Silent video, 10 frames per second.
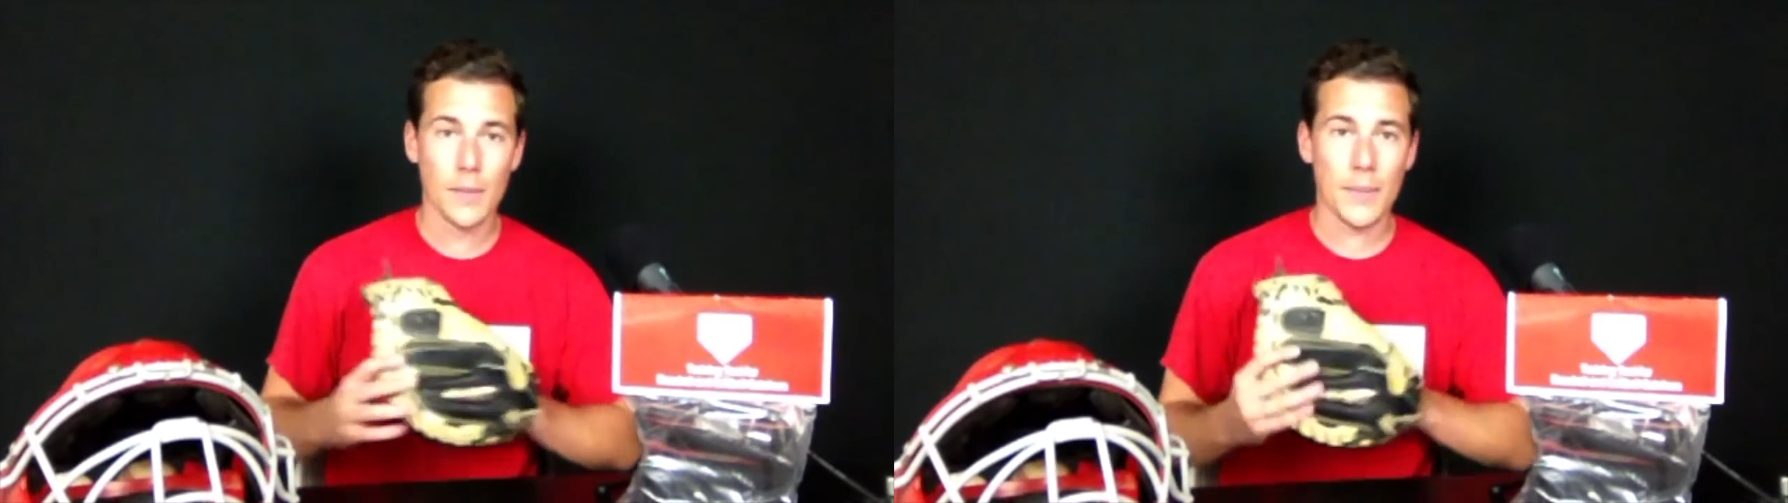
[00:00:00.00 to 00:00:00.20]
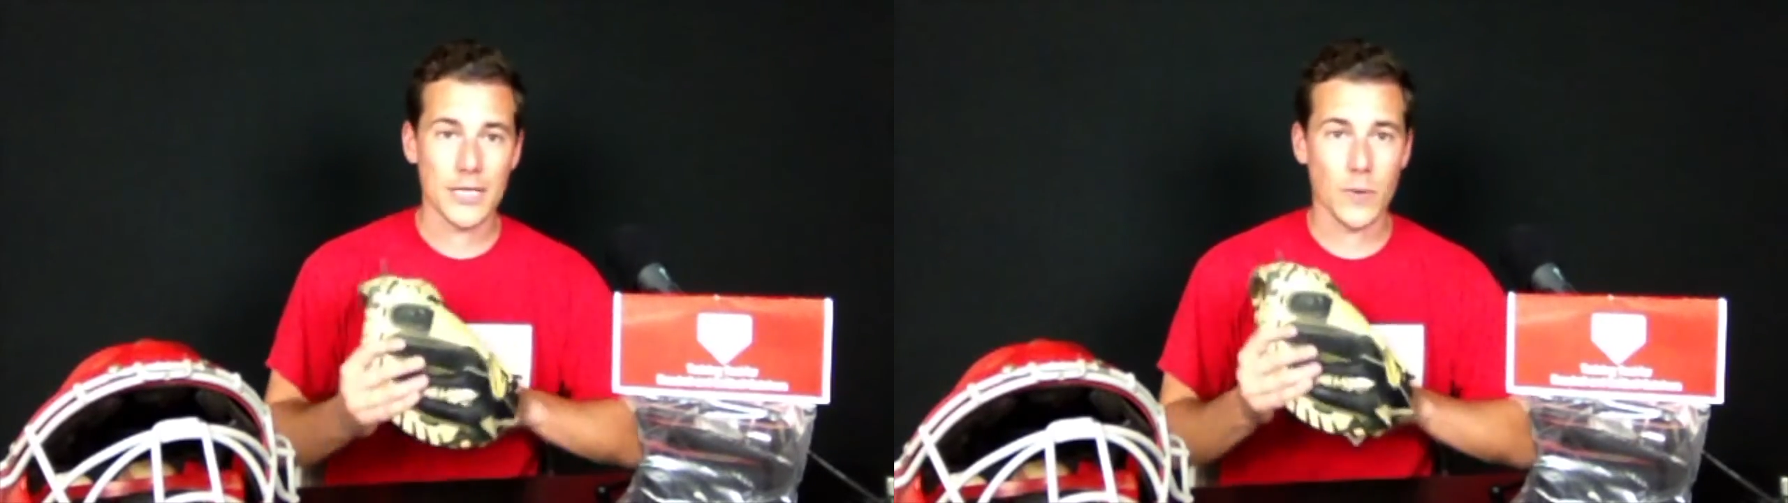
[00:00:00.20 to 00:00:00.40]

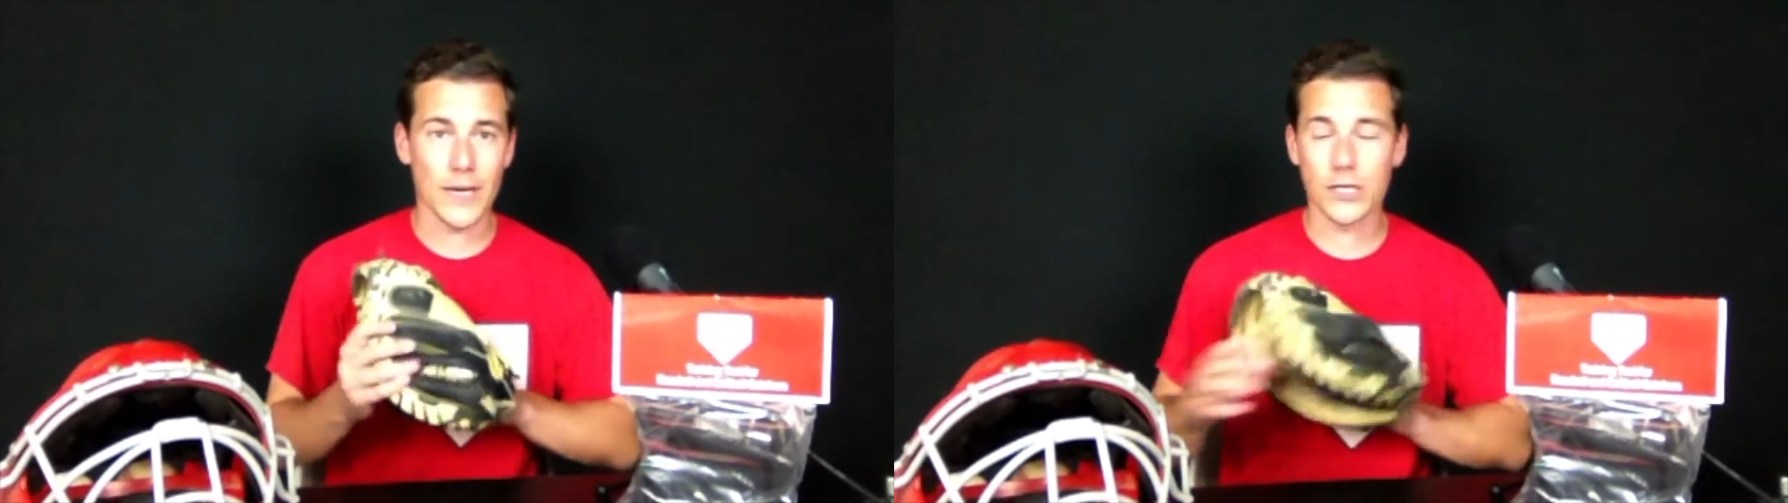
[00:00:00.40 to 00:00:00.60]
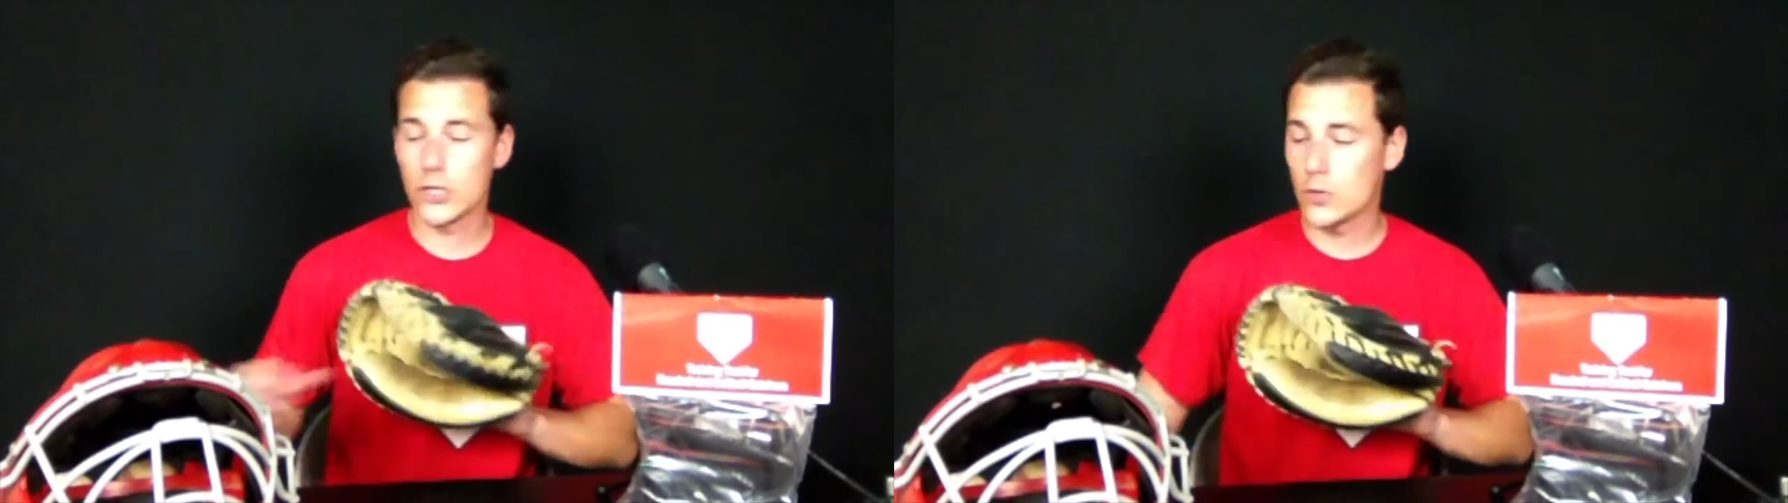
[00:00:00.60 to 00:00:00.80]
Best way
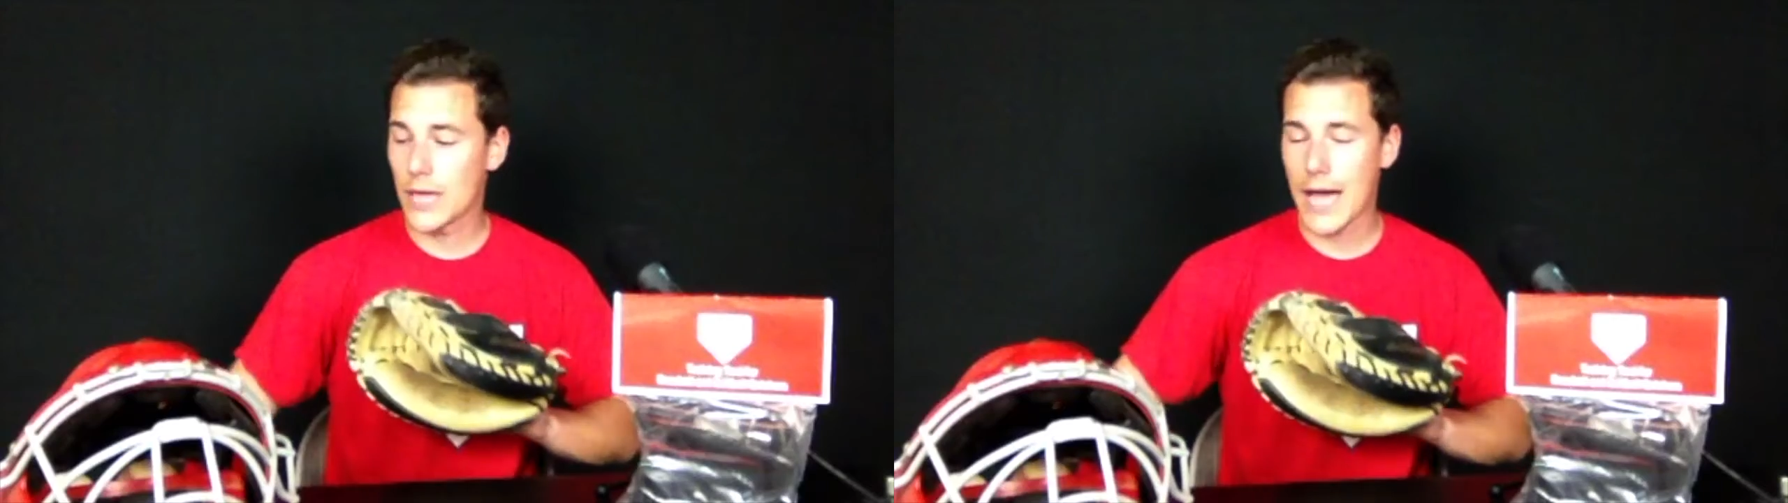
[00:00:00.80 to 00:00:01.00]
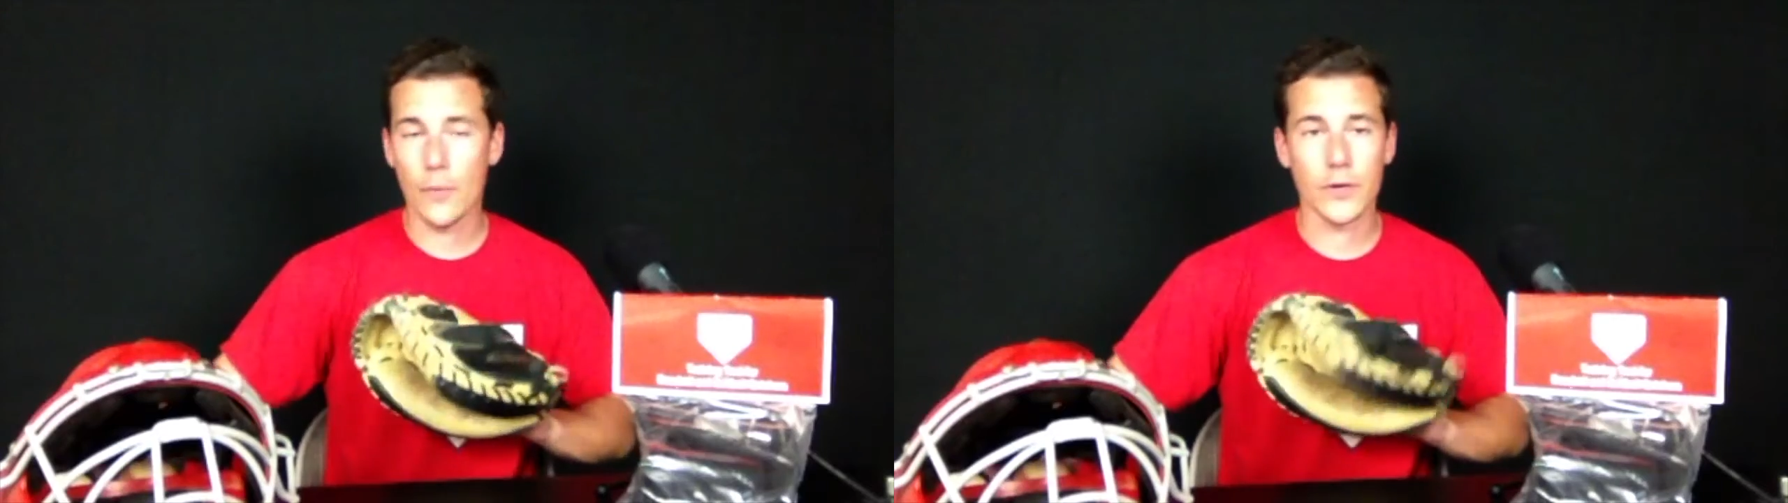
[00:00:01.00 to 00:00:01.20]
to do
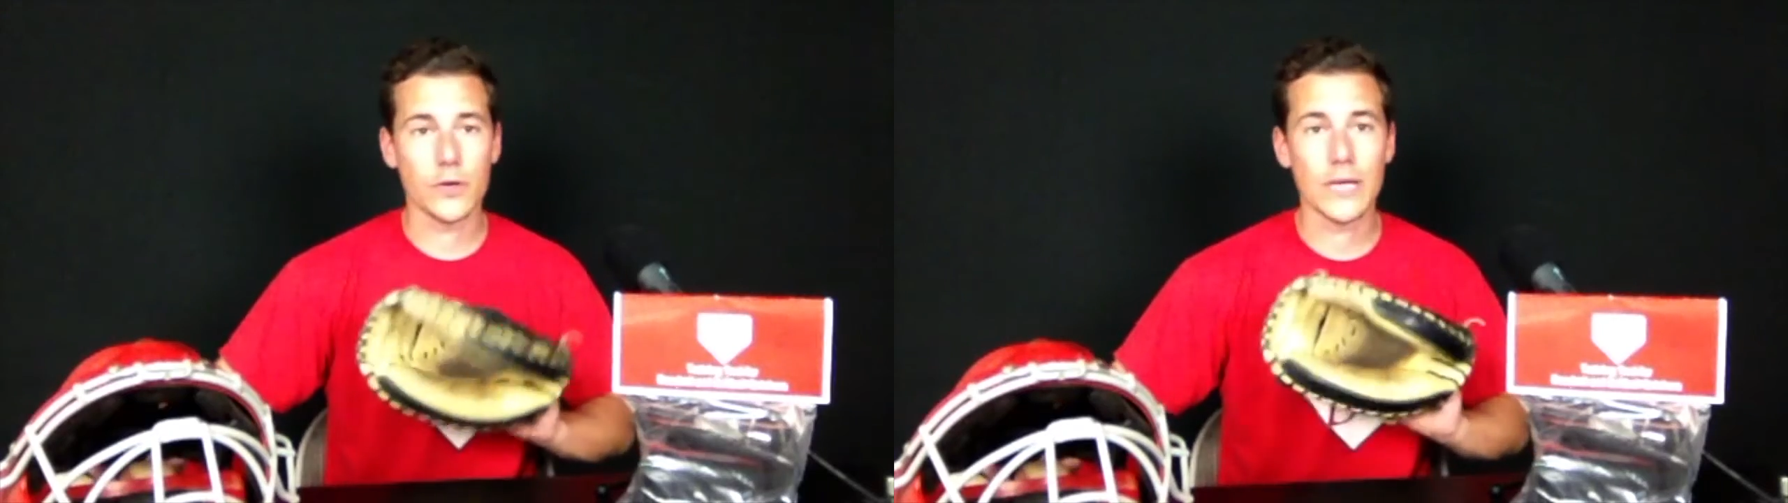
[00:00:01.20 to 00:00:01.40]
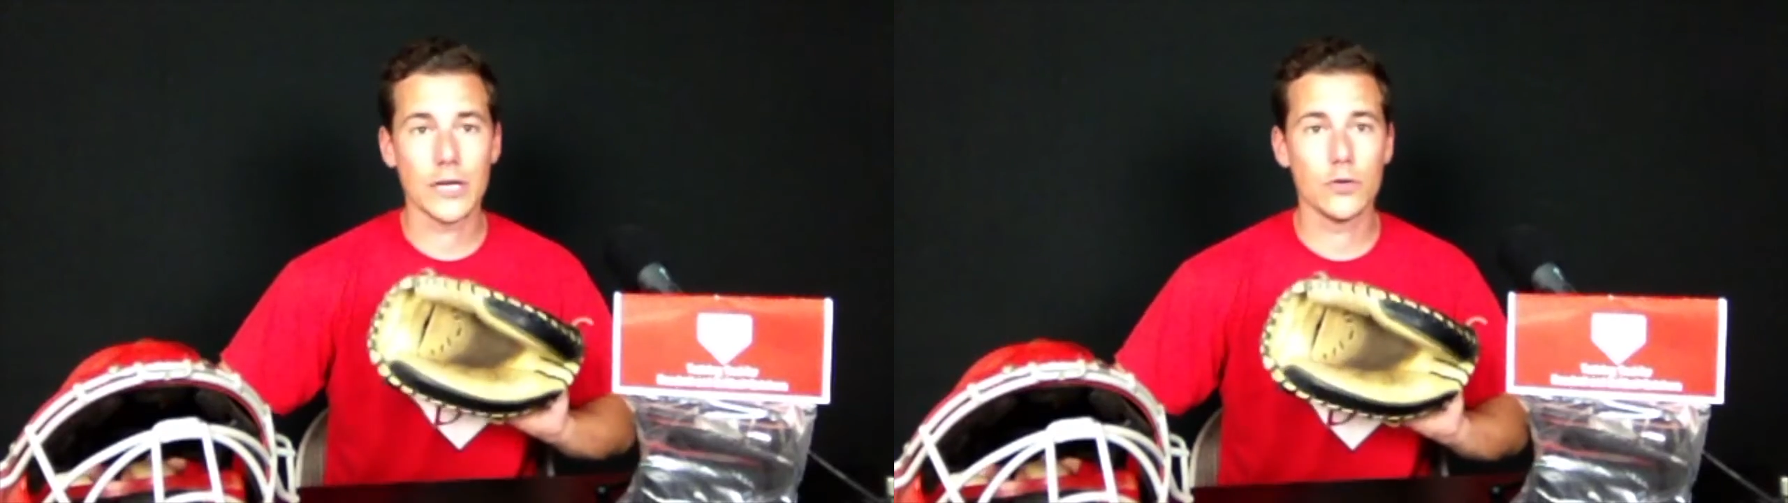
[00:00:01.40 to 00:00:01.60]
that when you
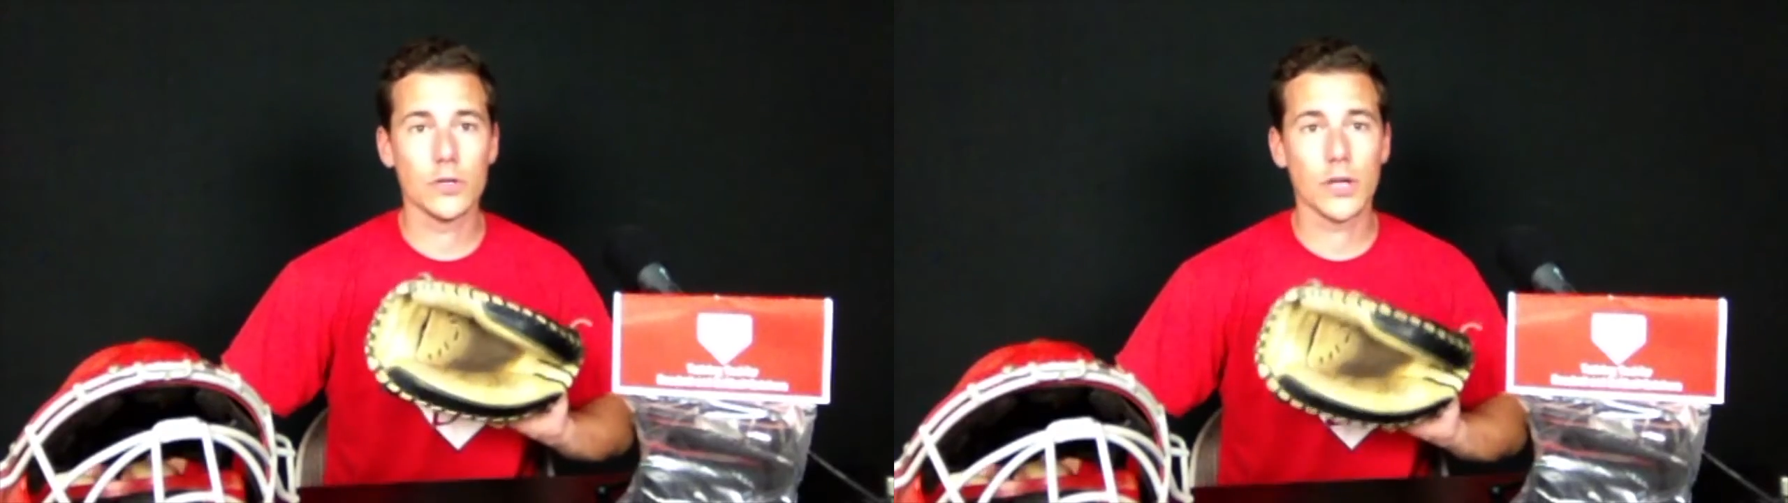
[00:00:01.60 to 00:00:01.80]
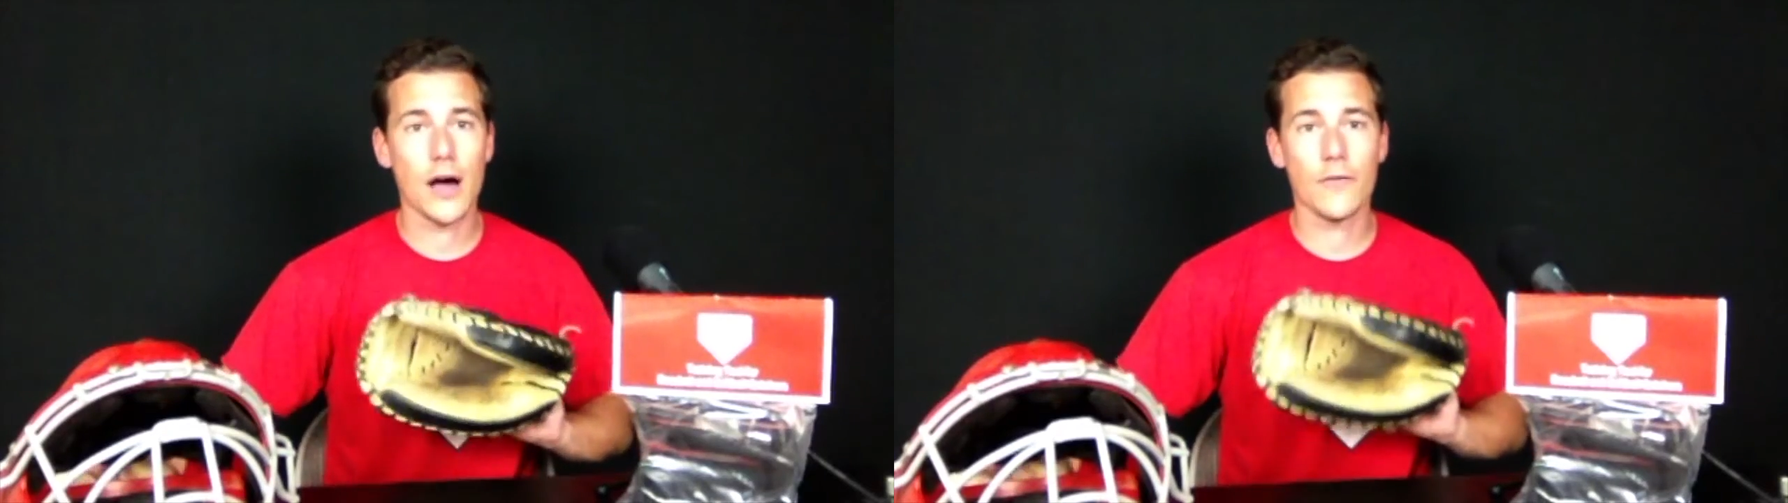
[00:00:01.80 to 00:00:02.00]
get a new
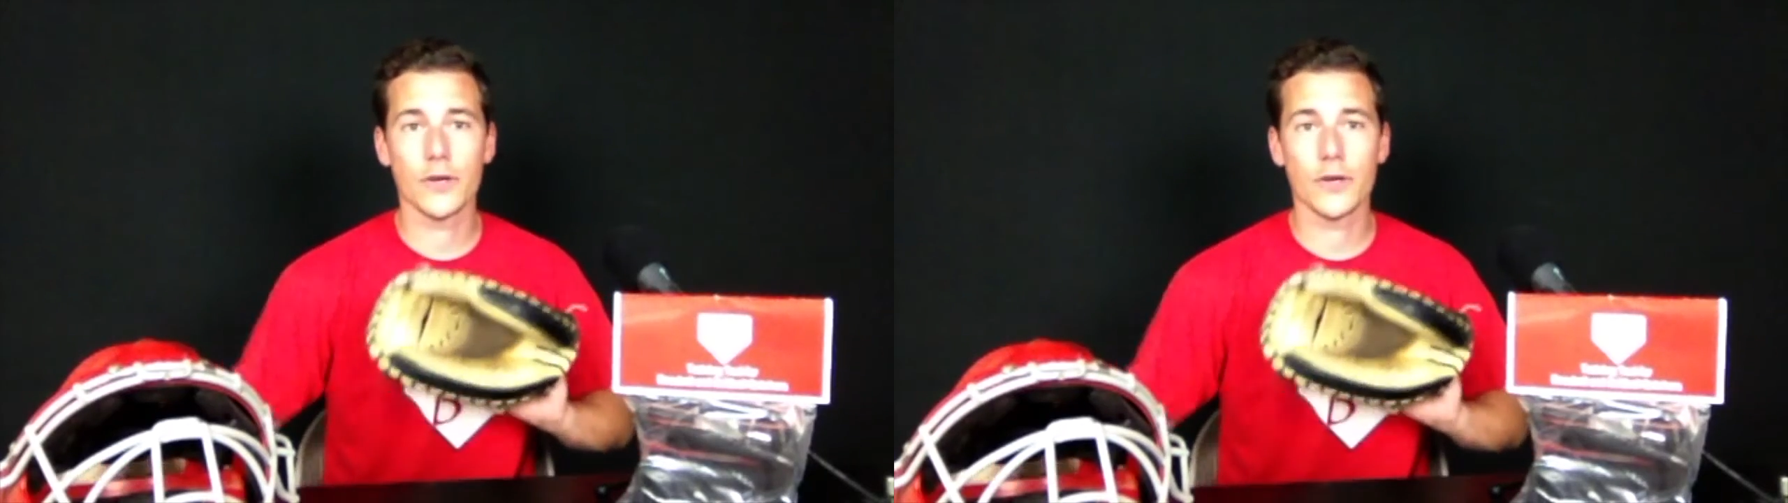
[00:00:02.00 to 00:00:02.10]
glove,